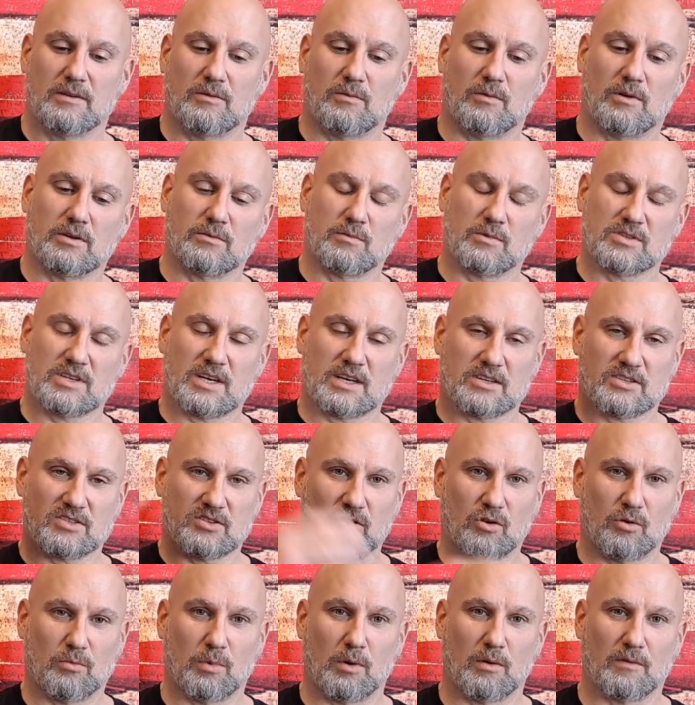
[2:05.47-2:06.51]
One was on a
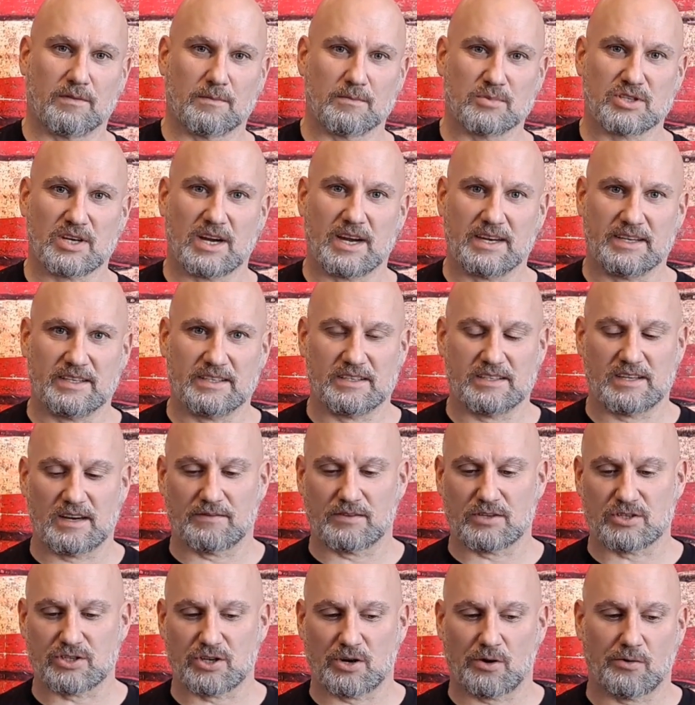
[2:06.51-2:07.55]
slow boat from China, it
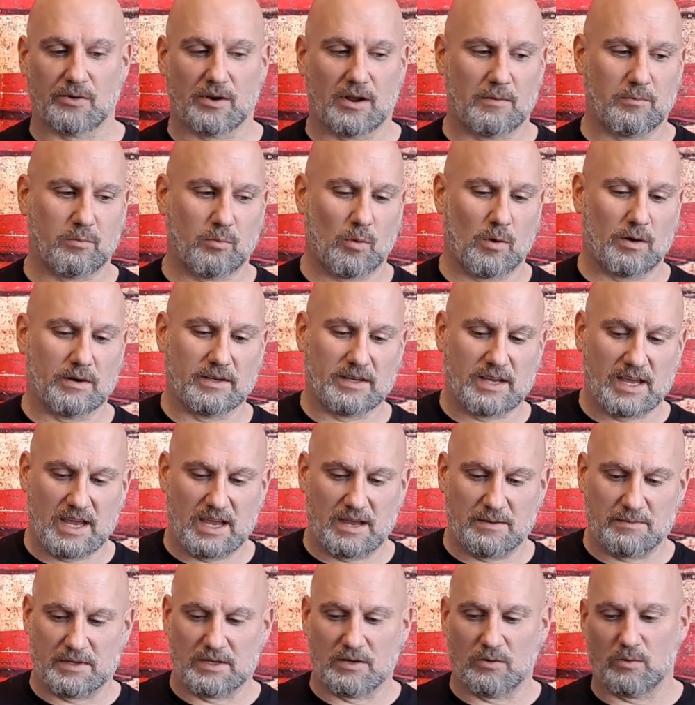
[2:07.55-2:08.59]
never showed up. One
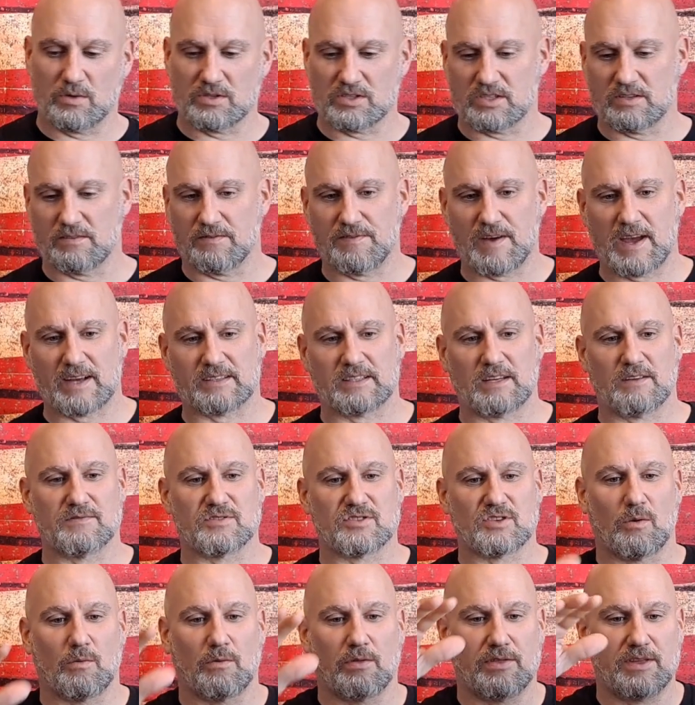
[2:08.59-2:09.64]
came and it was defective,
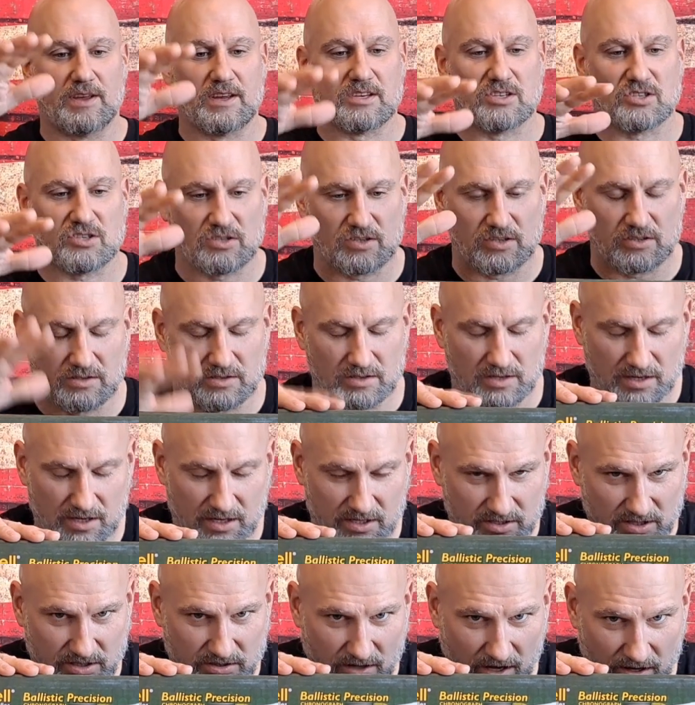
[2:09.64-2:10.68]
so this
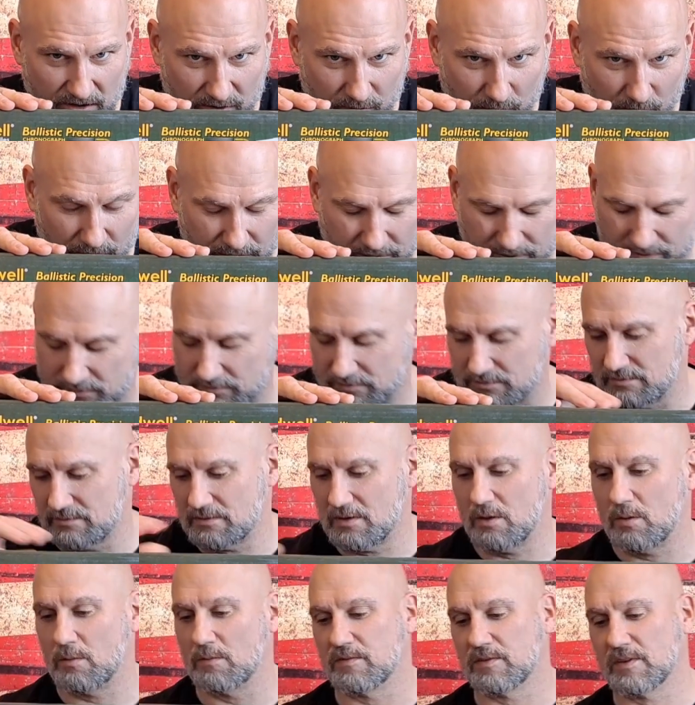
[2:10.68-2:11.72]
is another one.
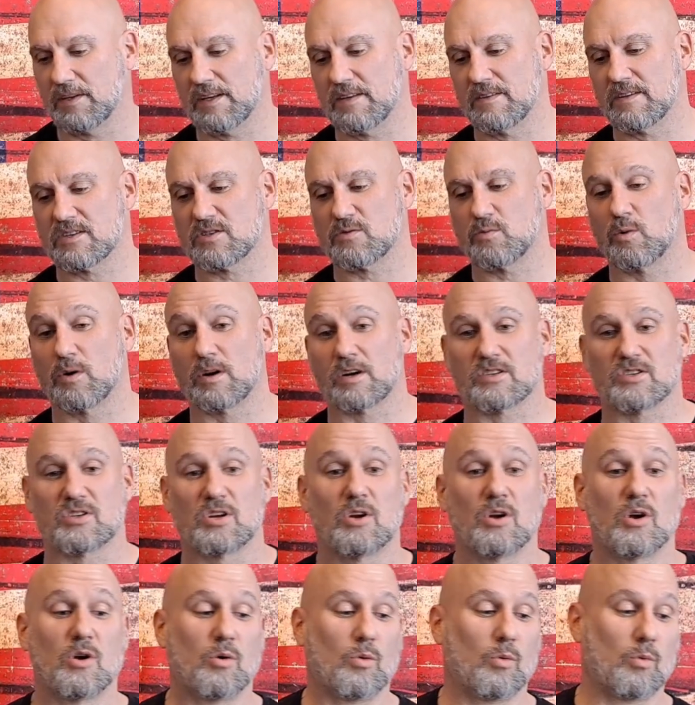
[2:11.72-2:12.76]
Hopefully this works.
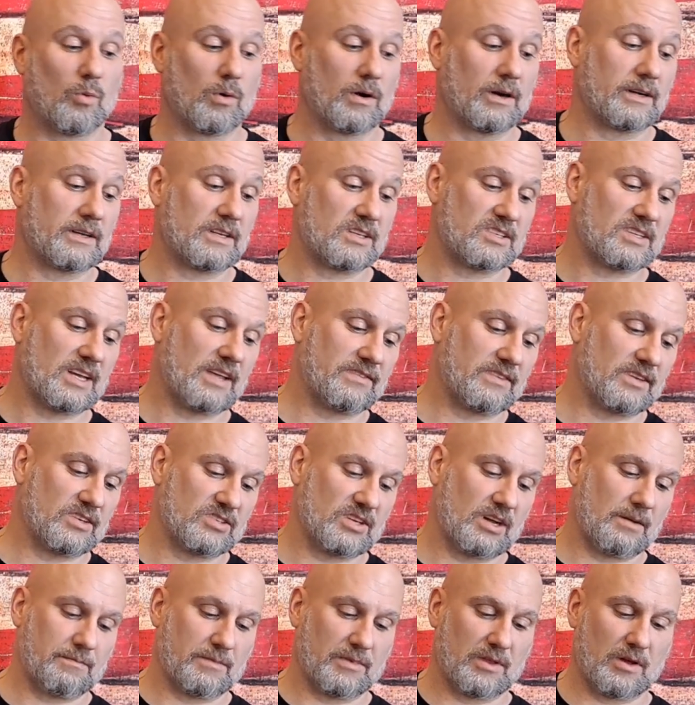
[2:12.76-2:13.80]
We're gonna set this
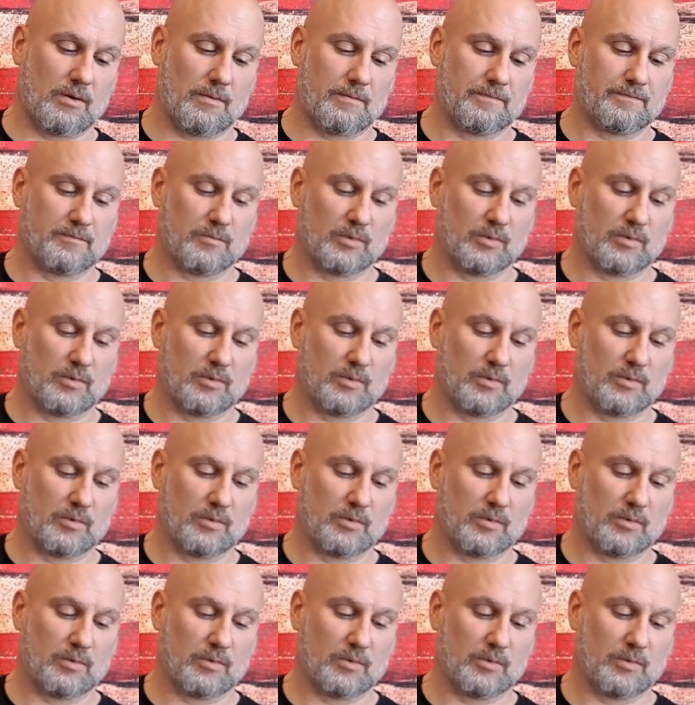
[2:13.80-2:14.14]
up though.